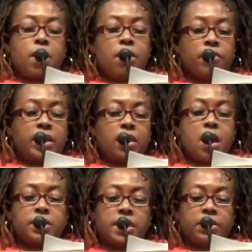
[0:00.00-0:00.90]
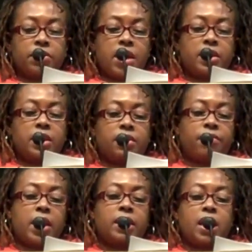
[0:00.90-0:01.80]
Poverty Law Center
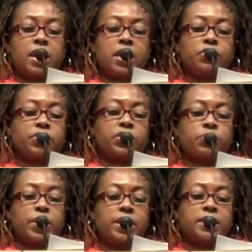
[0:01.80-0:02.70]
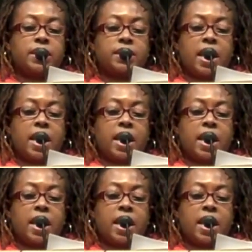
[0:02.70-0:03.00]
identified 926